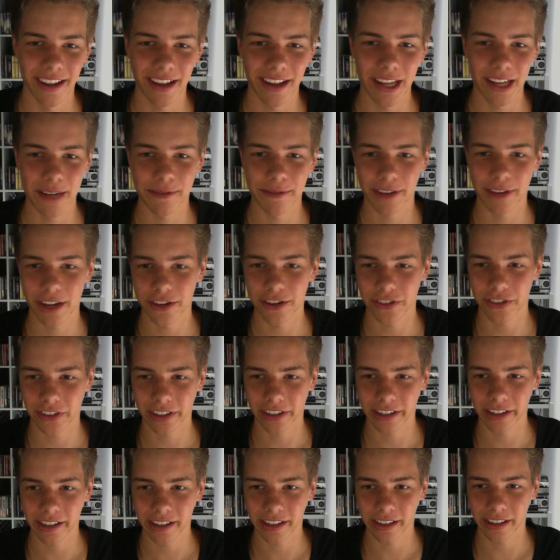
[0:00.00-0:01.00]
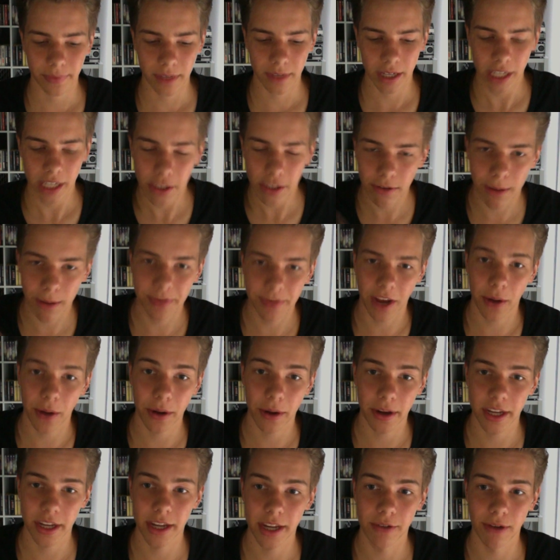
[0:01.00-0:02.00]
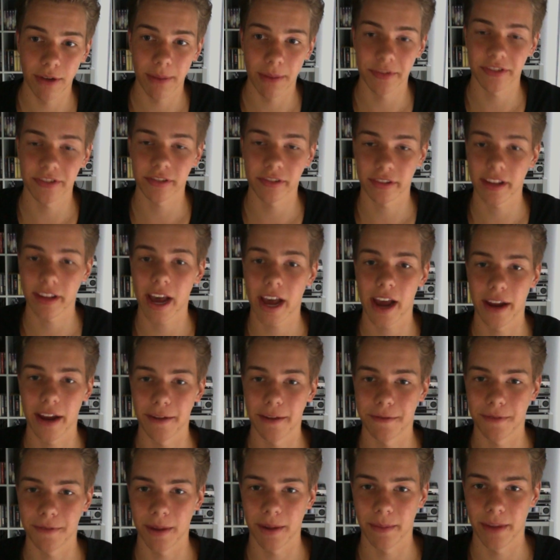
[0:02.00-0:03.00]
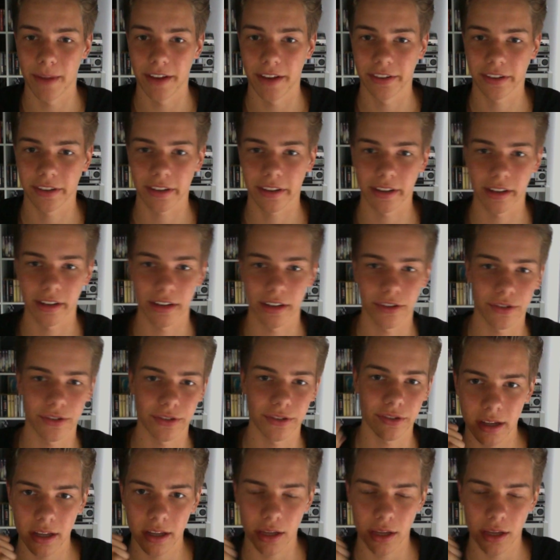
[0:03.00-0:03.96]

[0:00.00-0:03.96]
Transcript: eventually he grabs his knife and basically just,